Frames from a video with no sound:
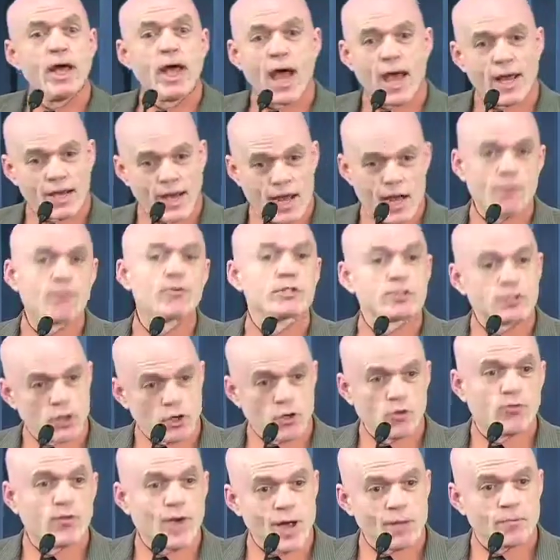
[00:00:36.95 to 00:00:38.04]
And every
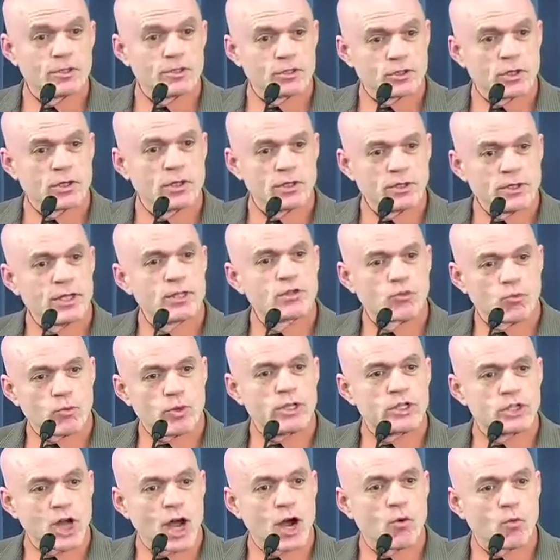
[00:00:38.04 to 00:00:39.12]
single family is going to need to
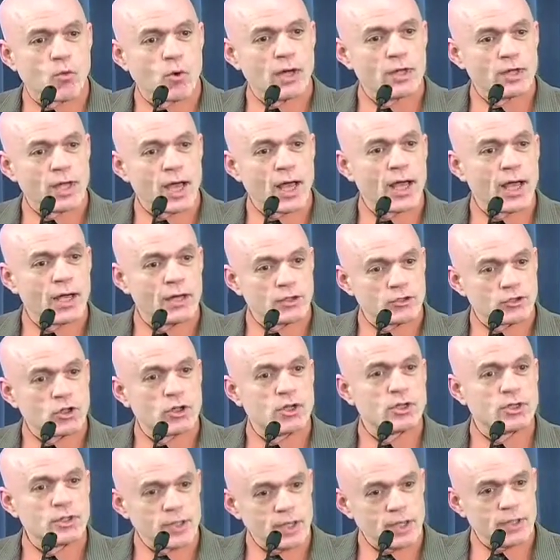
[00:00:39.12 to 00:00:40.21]
reach out one day and is going
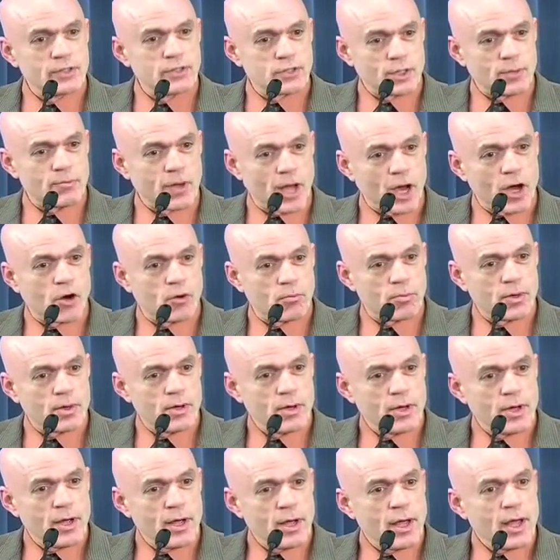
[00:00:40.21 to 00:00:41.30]
to need some help.
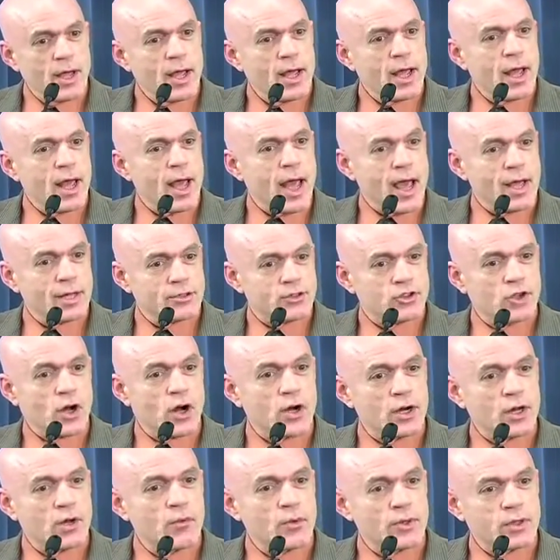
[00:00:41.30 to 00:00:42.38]
And
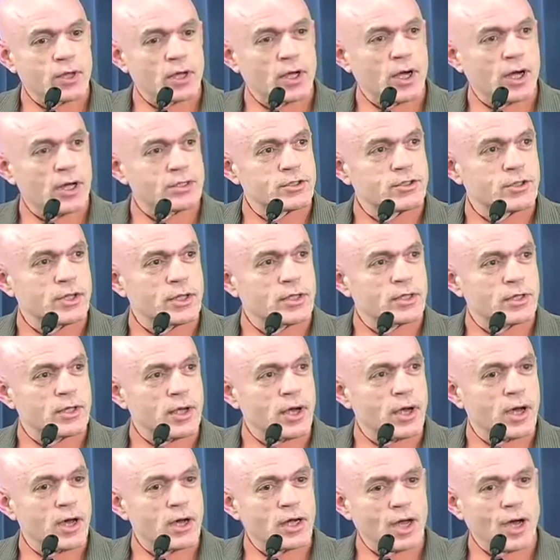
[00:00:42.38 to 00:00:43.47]
starting with the cuts that
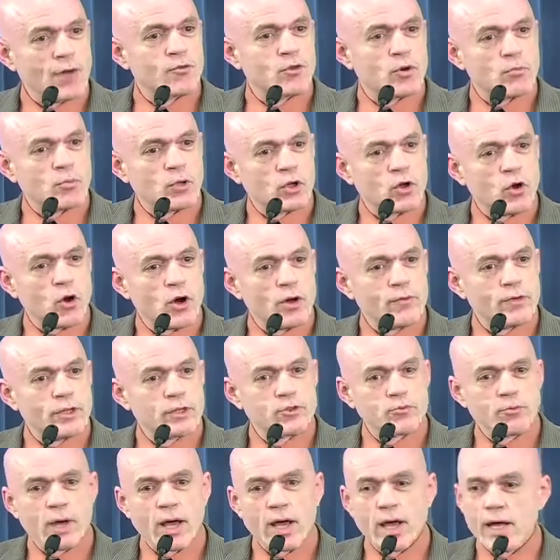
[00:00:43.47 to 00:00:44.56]
Governor
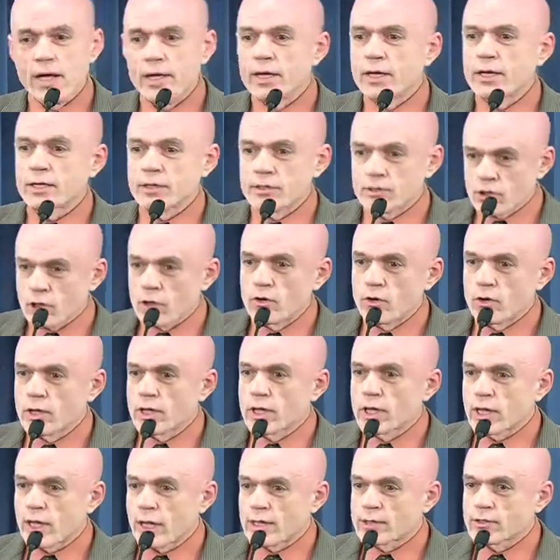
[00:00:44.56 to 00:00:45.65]
Blagojevich made and continuing to
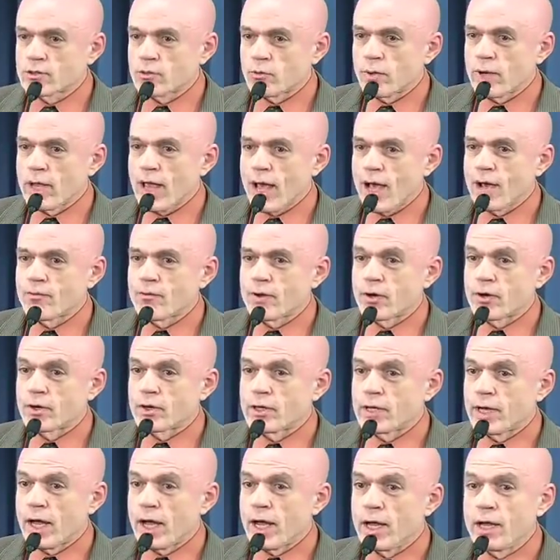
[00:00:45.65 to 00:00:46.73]
the cuts that we have here
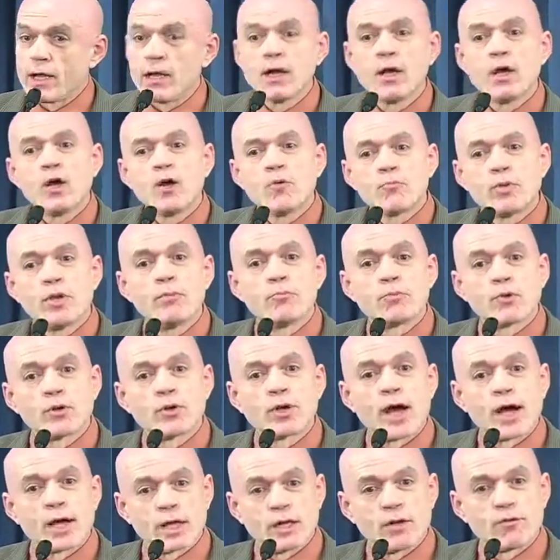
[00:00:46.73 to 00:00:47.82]
today, people are
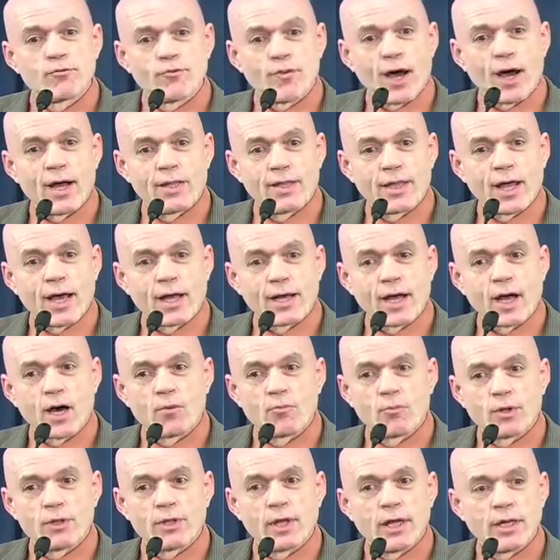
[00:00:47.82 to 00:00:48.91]
not going to find that
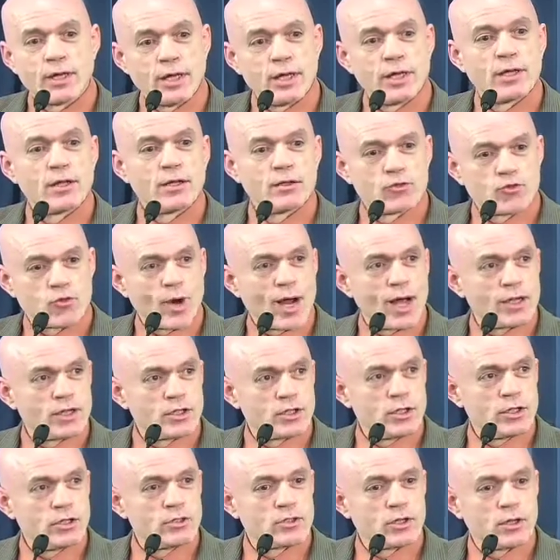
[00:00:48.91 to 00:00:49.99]
help when they need it, and
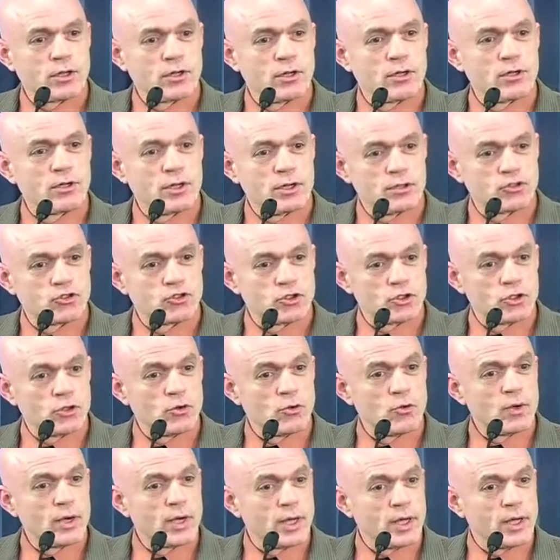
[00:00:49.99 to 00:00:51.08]
tragedy is going to
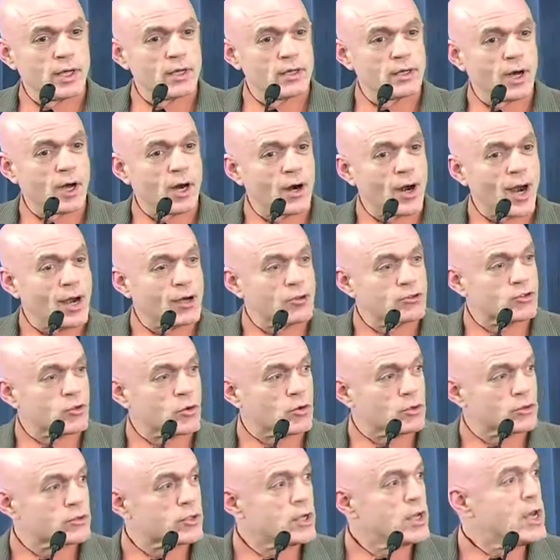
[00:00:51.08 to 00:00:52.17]
ensue in our
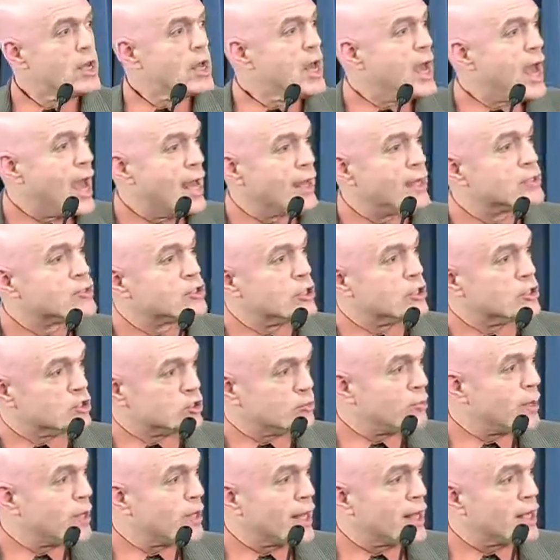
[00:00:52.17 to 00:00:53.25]
households. And it's going to
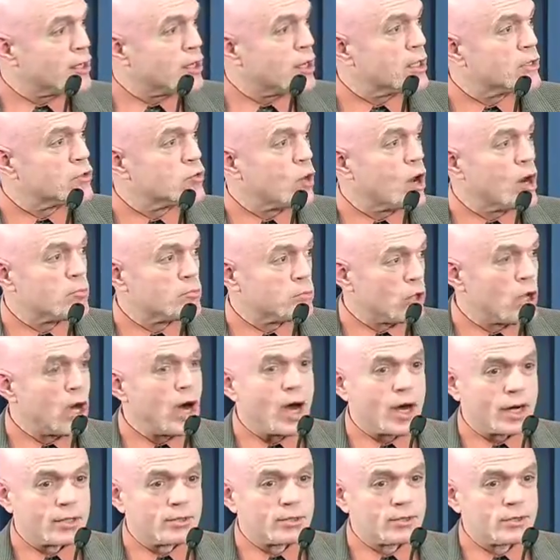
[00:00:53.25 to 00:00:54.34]
spill out onto our
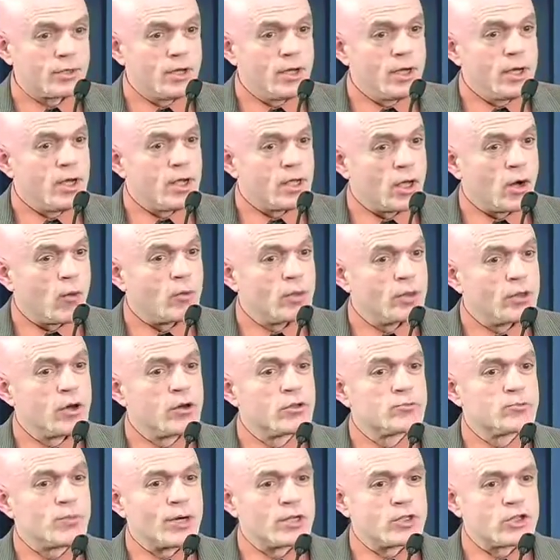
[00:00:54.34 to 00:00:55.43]
blocks. When
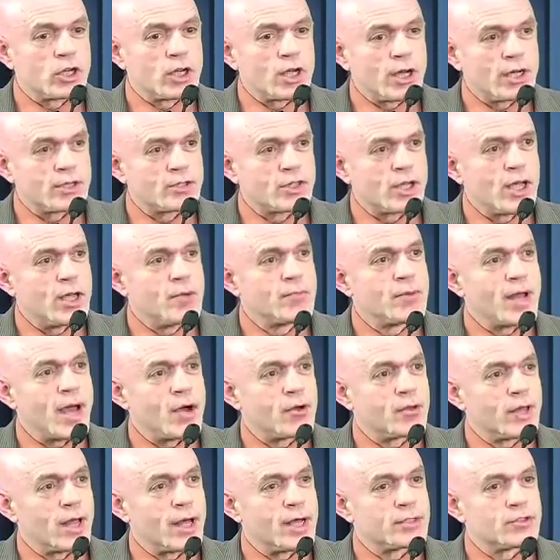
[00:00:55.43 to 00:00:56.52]
those budget cuts came
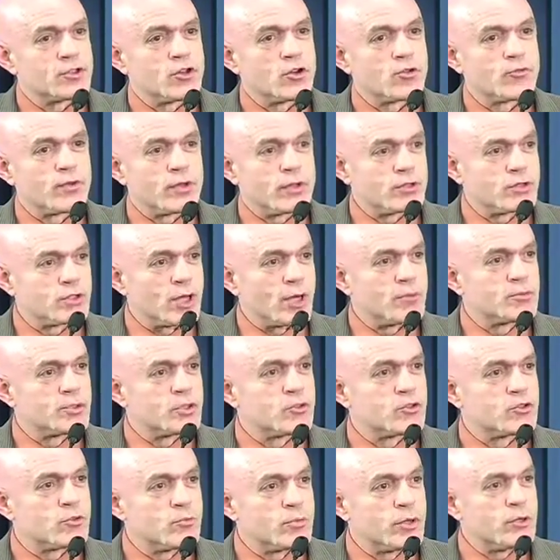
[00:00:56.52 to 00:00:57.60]
down last year for the
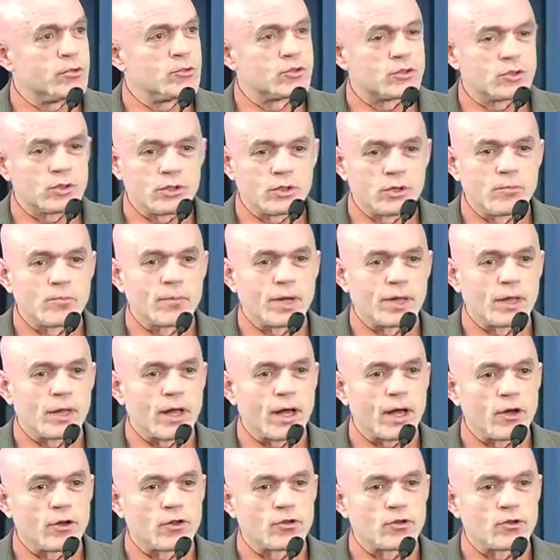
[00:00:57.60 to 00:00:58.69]
substance abuse and the mental
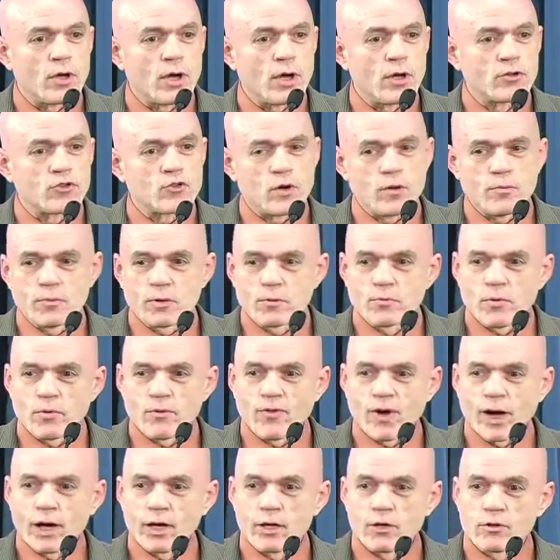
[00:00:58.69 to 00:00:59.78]
health treatment
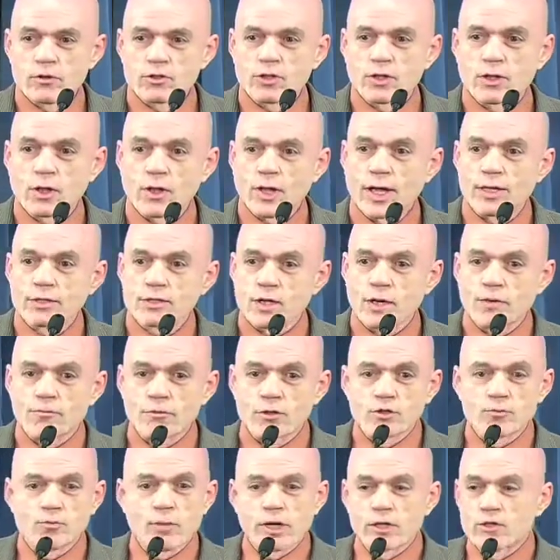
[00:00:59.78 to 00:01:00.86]
providers in the last
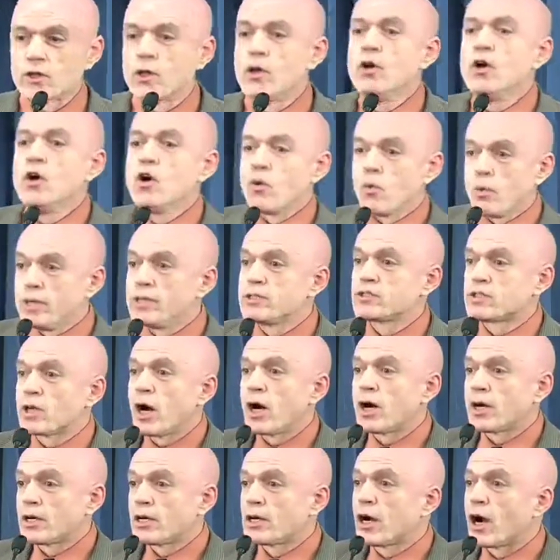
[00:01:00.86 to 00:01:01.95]
governor's budget, we
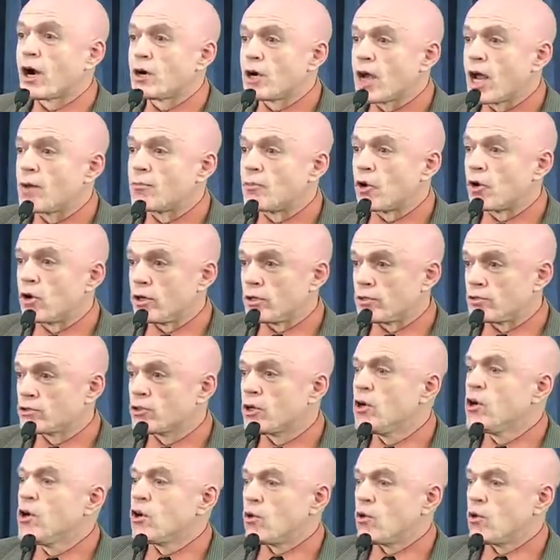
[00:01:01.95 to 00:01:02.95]
saw it in our neighborhoods.